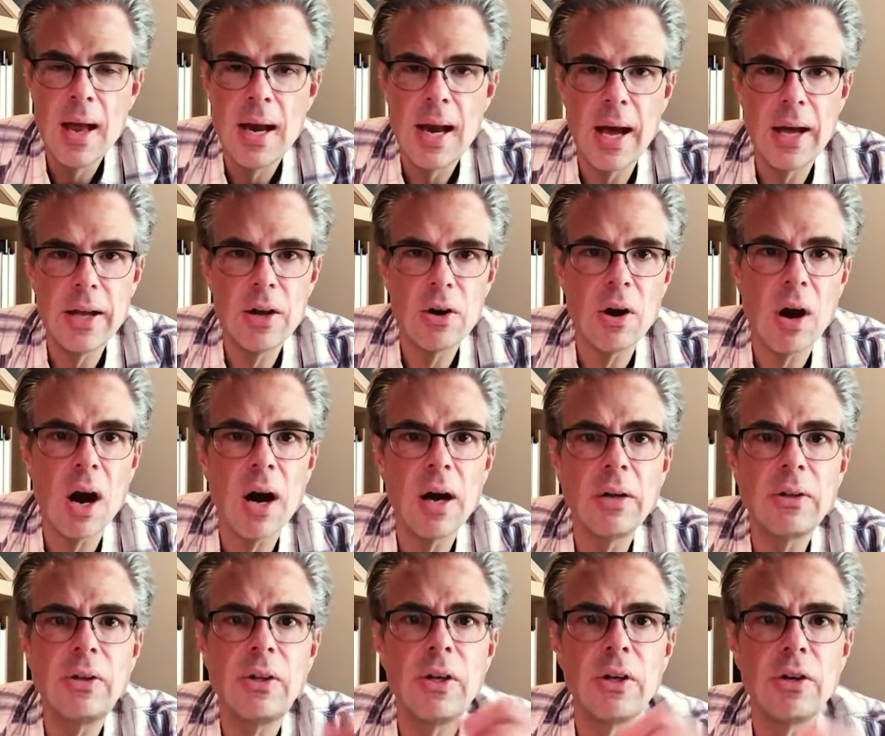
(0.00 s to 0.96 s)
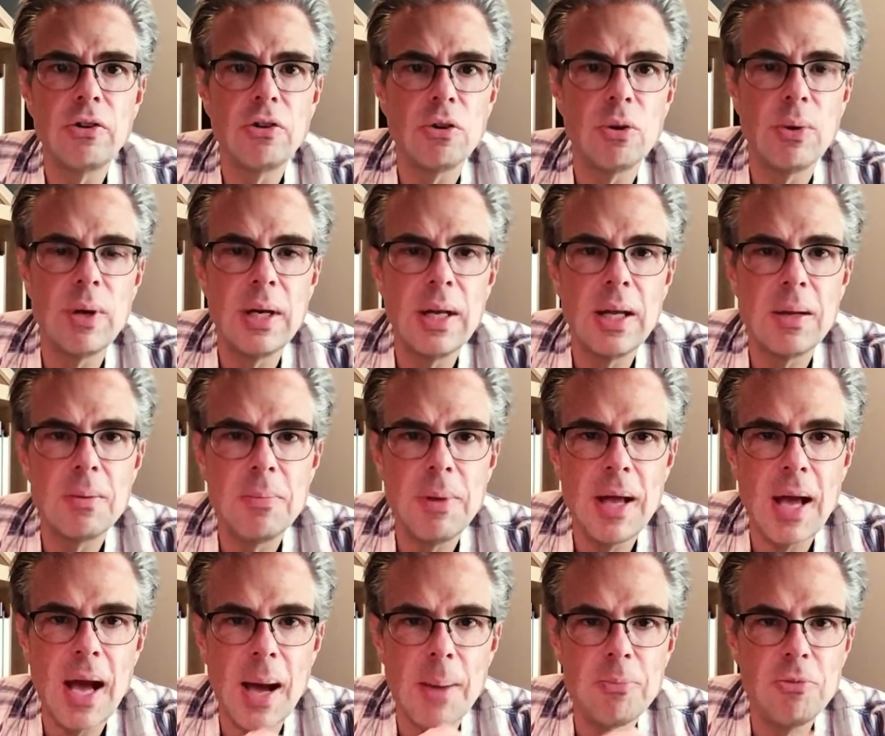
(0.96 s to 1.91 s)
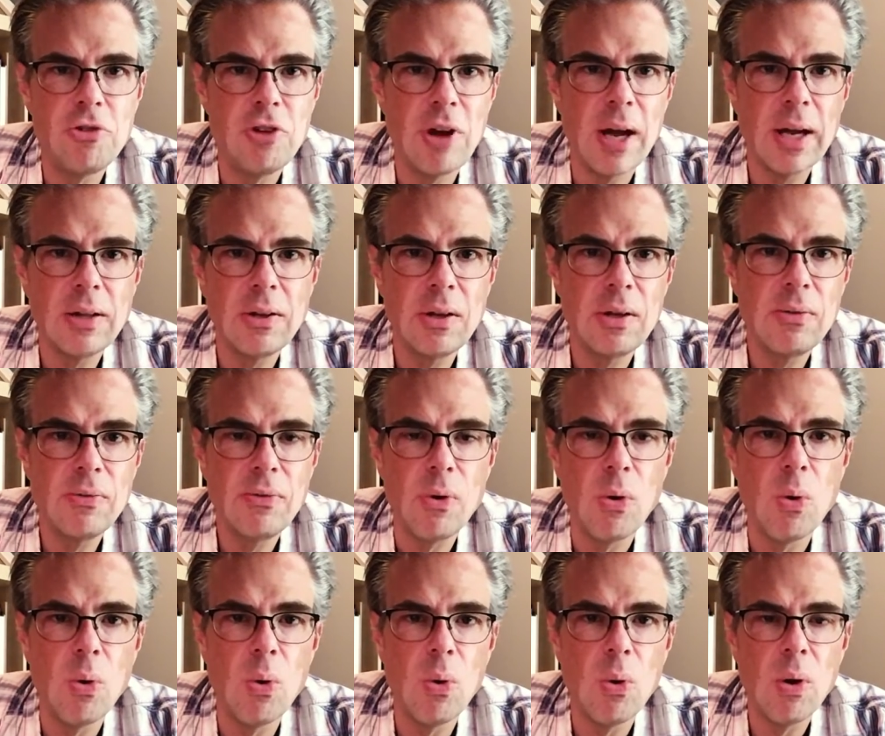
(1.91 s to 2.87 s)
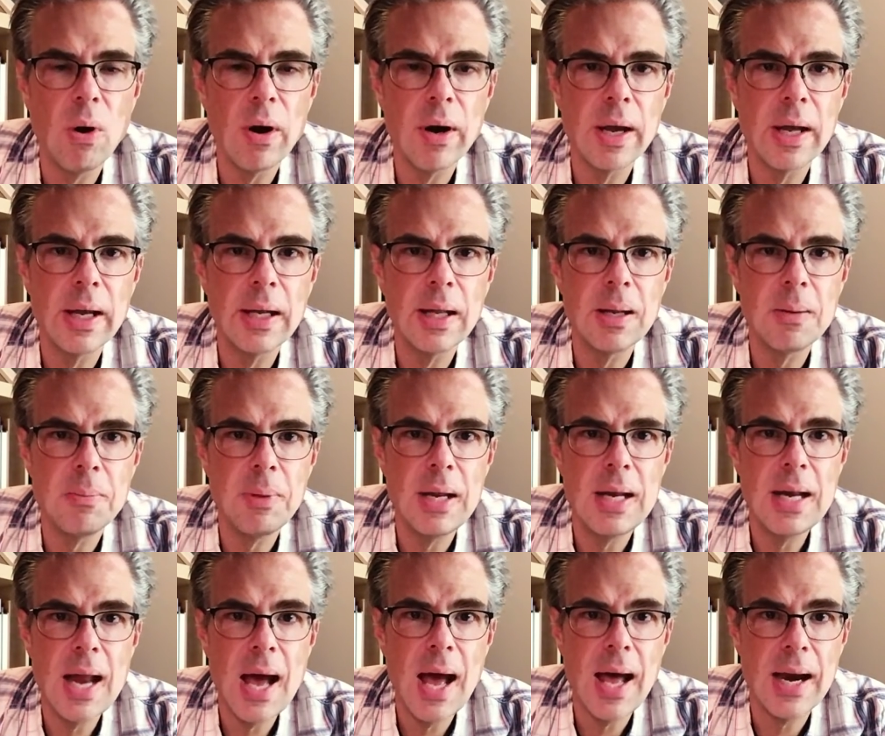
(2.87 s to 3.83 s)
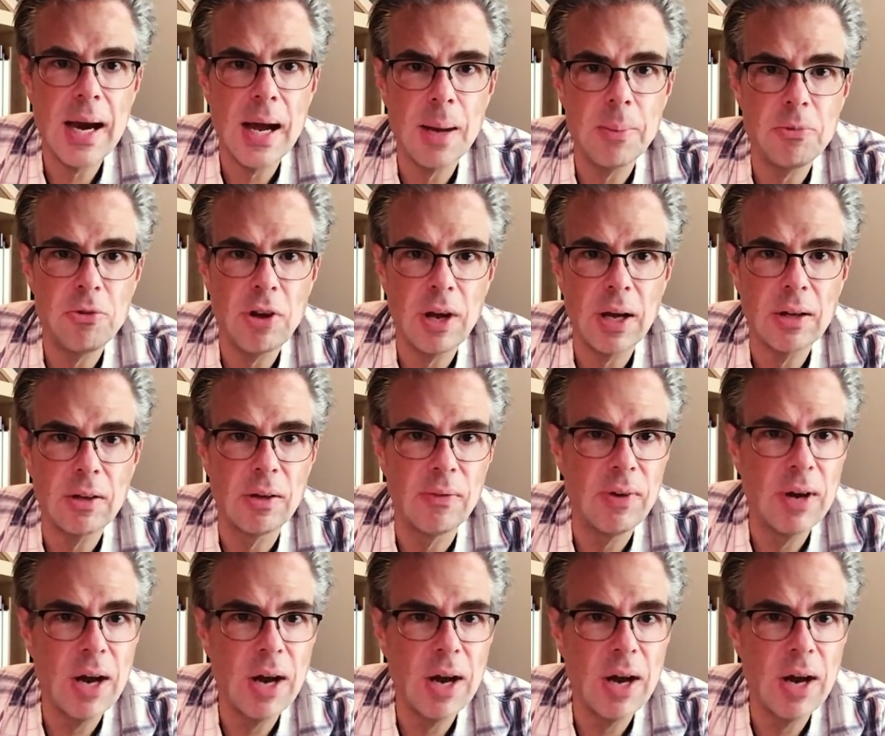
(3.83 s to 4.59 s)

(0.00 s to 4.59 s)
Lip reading: Now, your art that you're doing can be objective or it can be non-objective.